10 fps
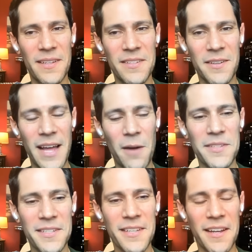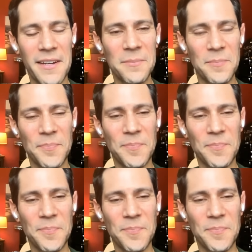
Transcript: So that was exciting.